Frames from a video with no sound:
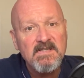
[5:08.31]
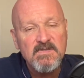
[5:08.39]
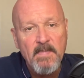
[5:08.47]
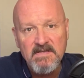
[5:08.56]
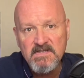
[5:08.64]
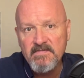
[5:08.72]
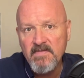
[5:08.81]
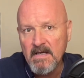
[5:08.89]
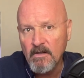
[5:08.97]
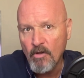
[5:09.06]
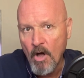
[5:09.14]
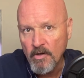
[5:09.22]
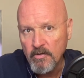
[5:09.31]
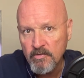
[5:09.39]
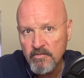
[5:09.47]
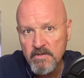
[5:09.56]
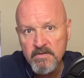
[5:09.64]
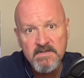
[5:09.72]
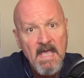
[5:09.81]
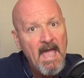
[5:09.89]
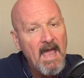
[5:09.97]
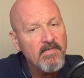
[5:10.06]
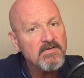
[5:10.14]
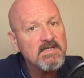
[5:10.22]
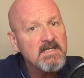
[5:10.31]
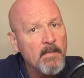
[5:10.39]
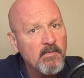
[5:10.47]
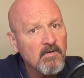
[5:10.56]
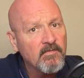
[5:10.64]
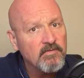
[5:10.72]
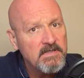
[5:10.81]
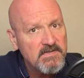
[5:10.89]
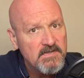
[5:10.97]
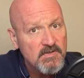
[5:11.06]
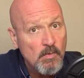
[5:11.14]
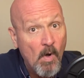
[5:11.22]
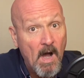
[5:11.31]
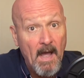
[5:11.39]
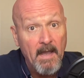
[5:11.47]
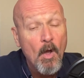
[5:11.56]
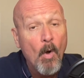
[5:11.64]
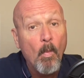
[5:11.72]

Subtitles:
expensive than a longer cruise, and there's a number of reasons why.